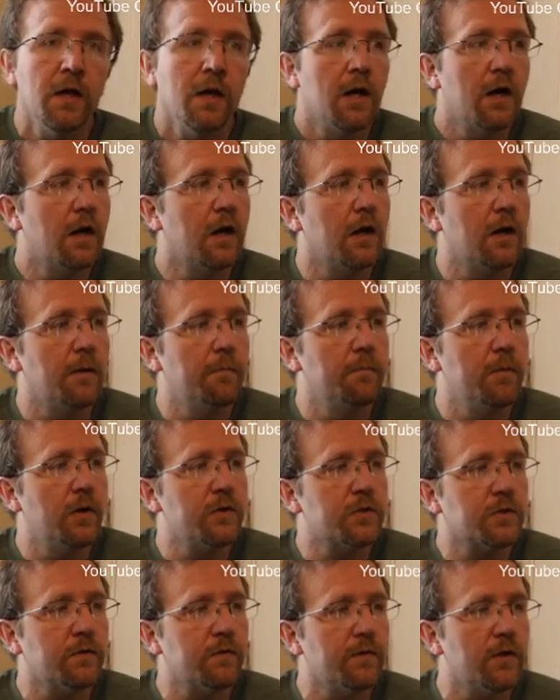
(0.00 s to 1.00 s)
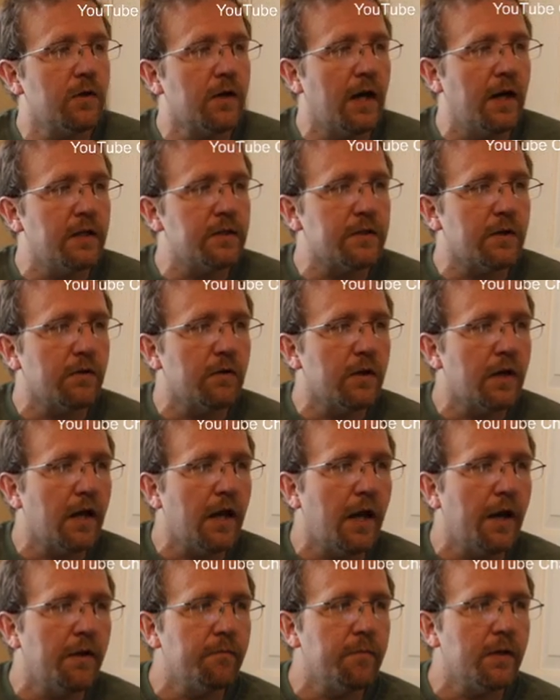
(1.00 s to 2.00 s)
most of you guys already
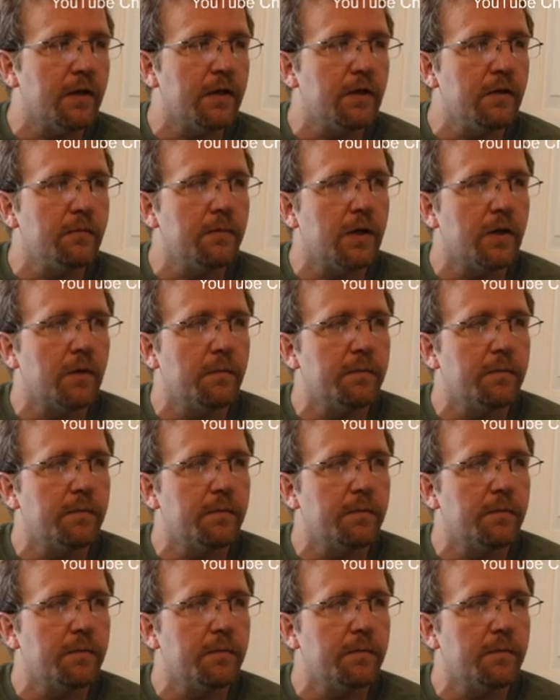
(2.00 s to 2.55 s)
have my email,